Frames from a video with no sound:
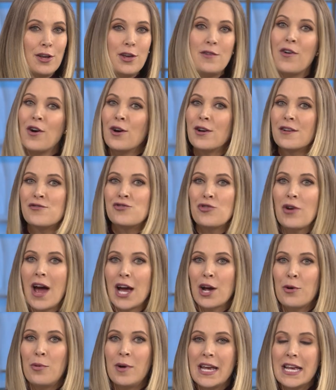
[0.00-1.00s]
You've heard of
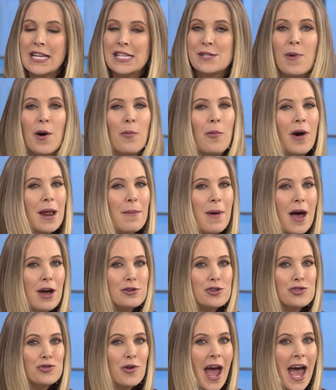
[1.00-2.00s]
drag queens, but what
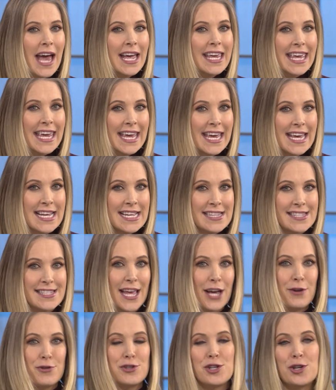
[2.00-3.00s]
about drag kids?
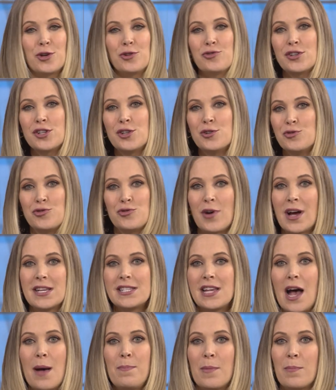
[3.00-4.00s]
They are children who
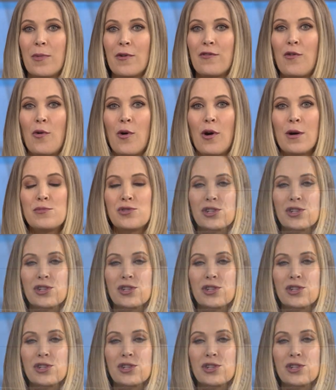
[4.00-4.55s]
dress up and perform